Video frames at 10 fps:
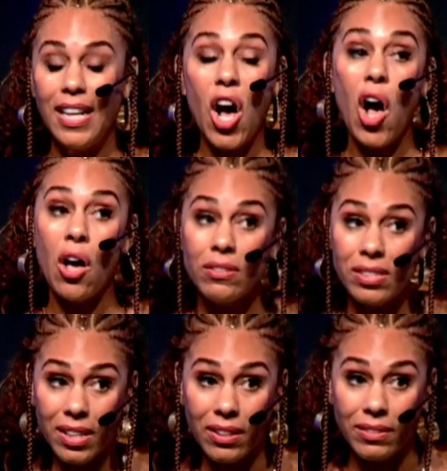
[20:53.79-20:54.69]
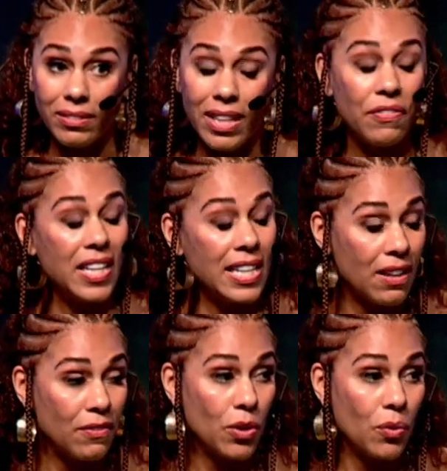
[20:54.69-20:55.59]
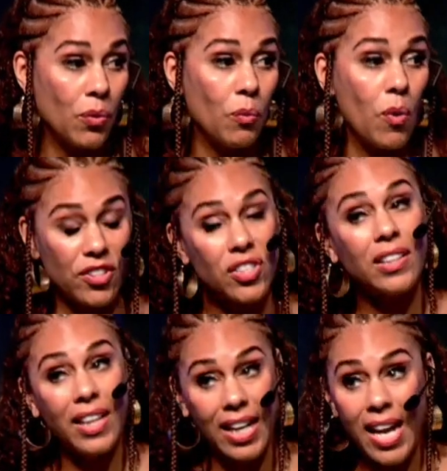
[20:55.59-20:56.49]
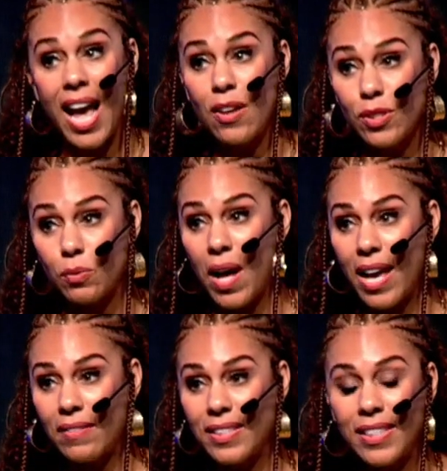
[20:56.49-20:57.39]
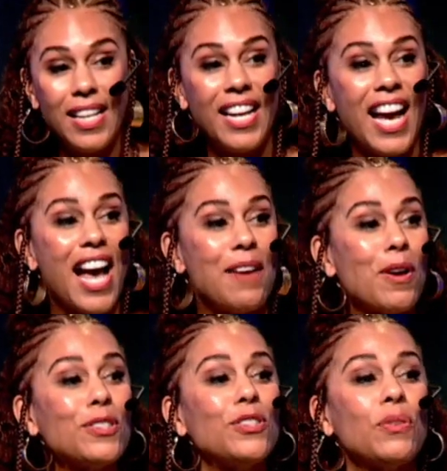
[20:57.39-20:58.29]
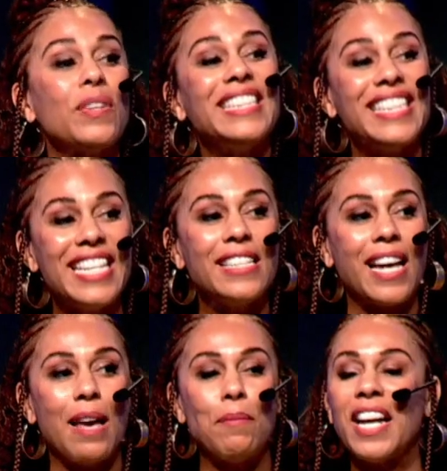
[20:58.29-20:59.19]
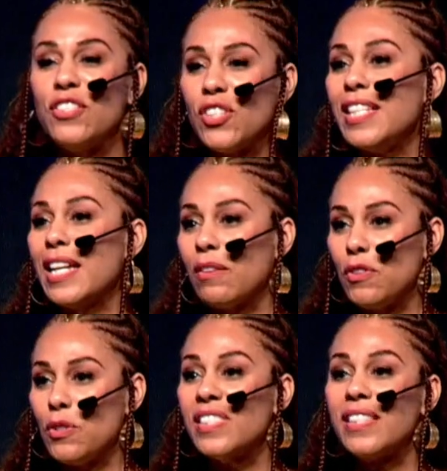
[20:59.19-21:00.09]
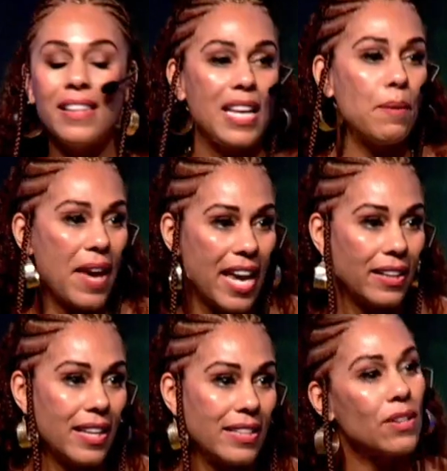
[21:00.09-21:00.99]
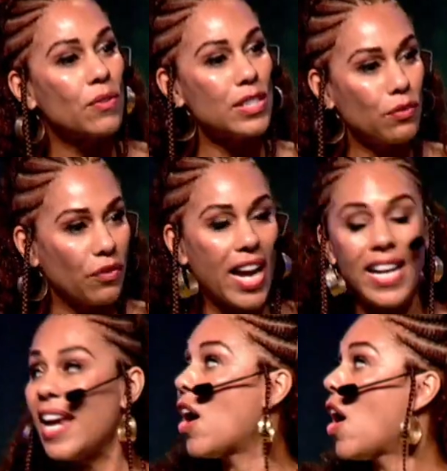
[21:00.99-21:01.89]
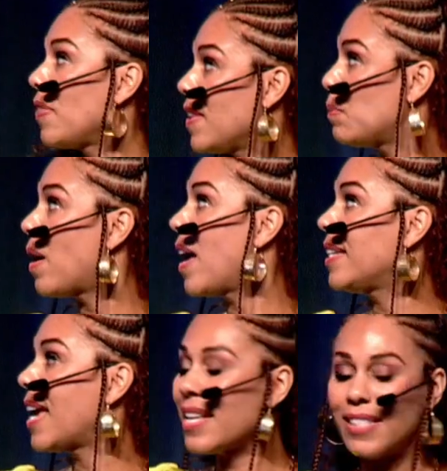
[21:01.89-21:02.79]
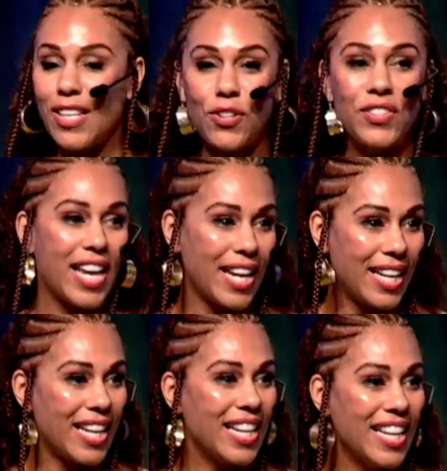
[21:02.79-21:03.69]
Also, if any of you watched Atlanta Housewives, I'm also doing Tea Time, and I just interviewed Cynthia Bailey. So this Friday on this podcast that you're scanning,